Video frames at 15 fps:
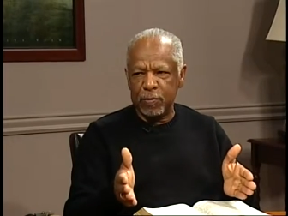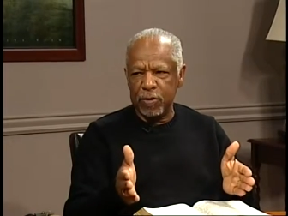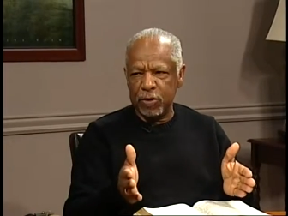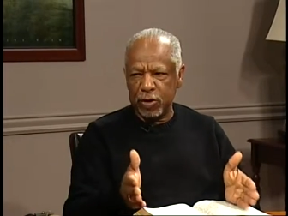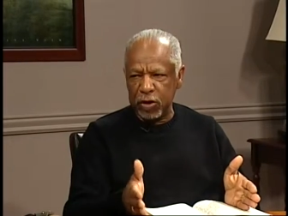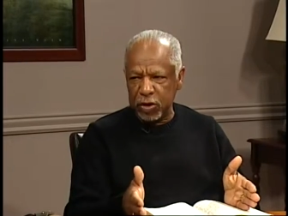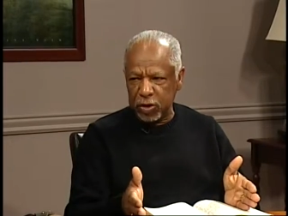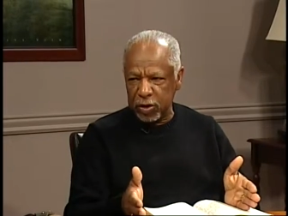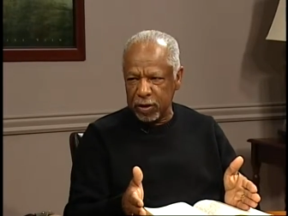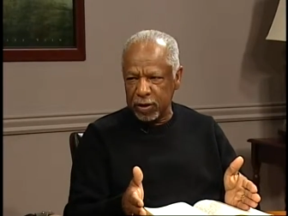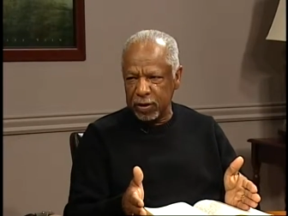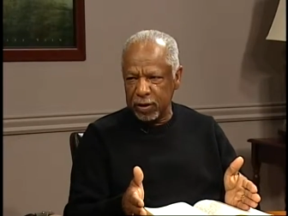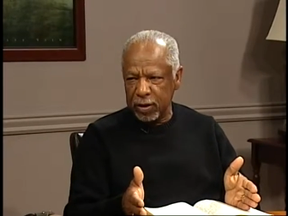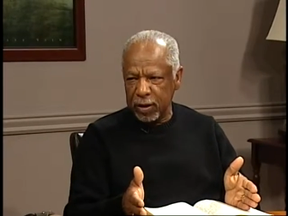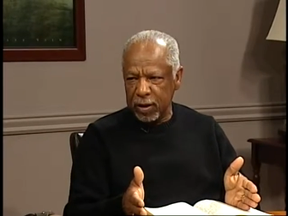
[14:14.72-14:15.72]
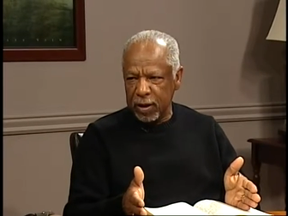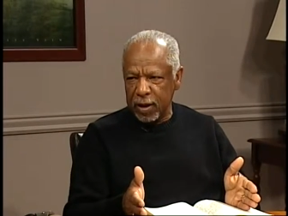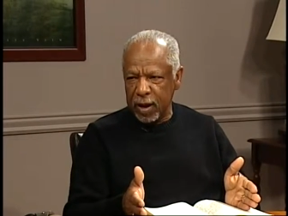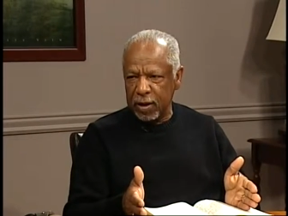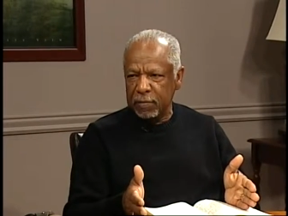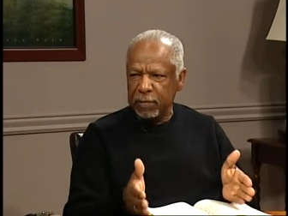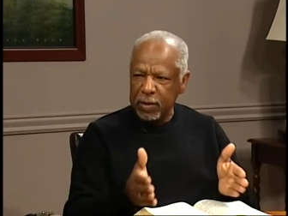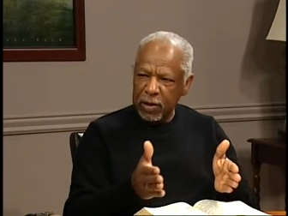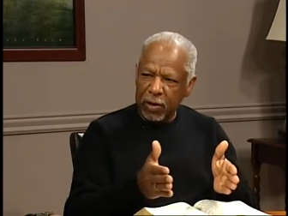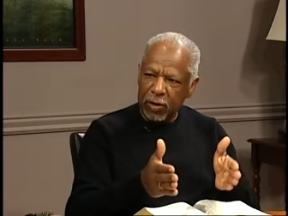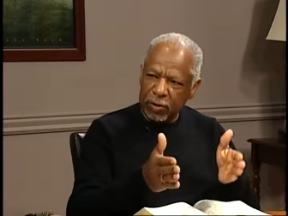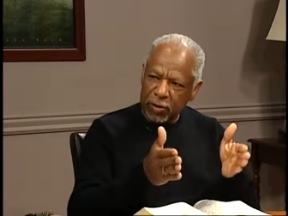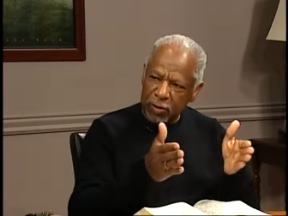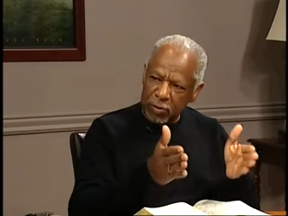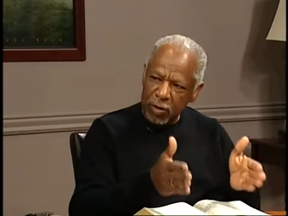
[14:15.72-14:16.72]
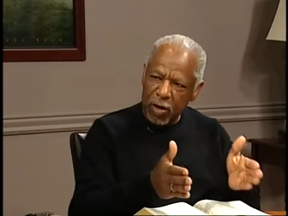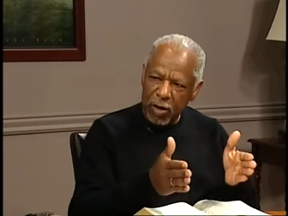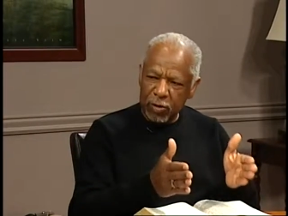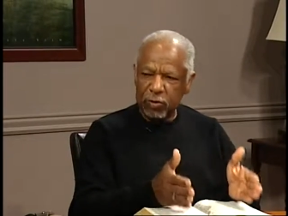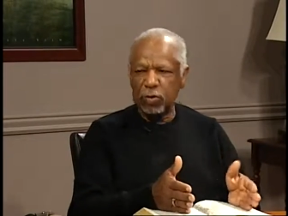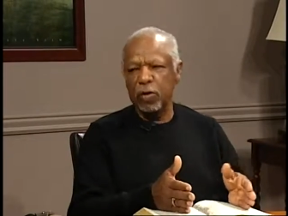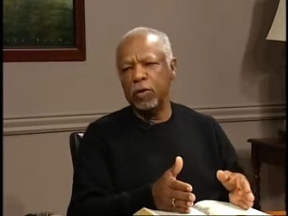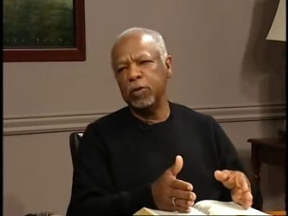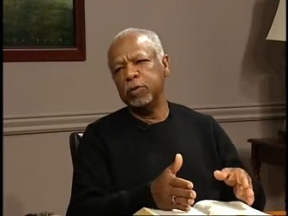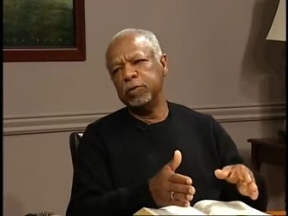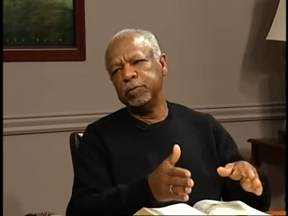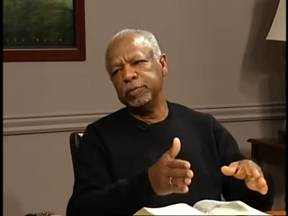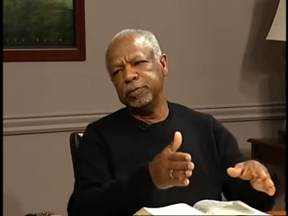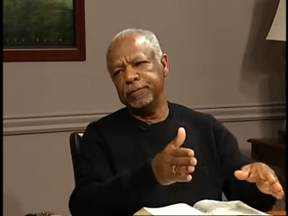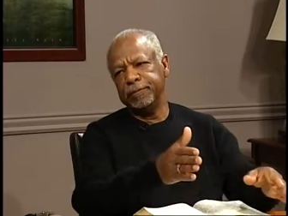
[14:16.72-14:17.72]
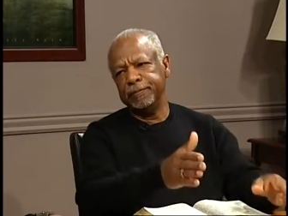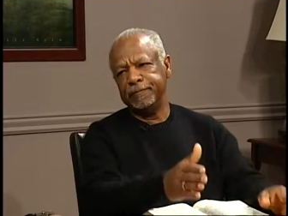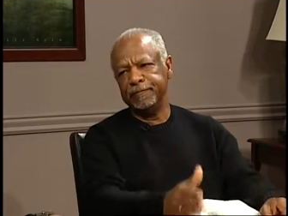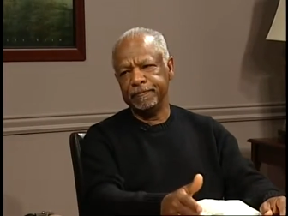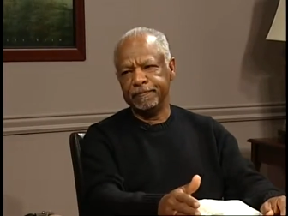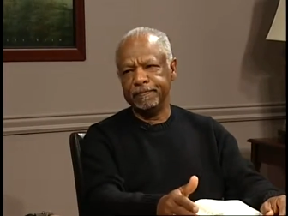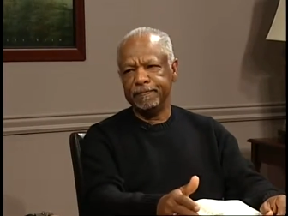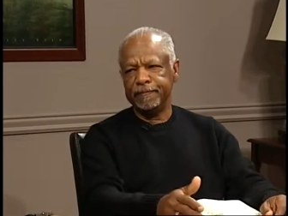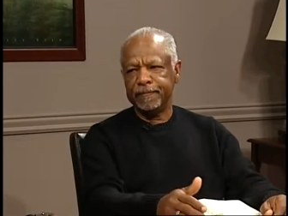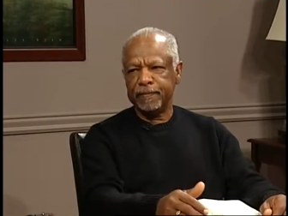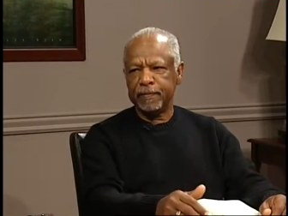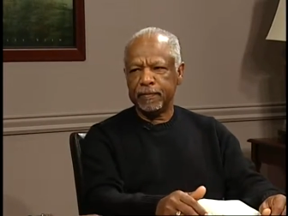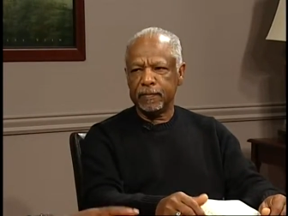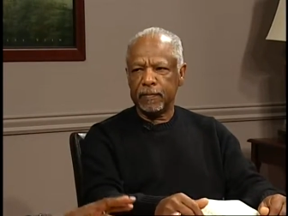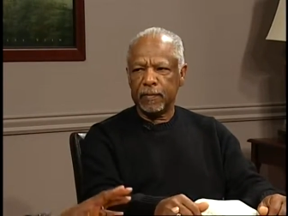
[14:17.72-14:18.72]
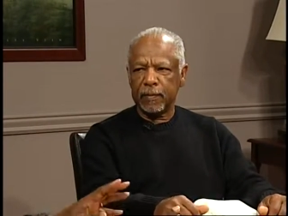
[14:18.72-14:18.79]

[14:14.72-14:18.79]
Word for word: position and be on the wrong road. Yeah, when you think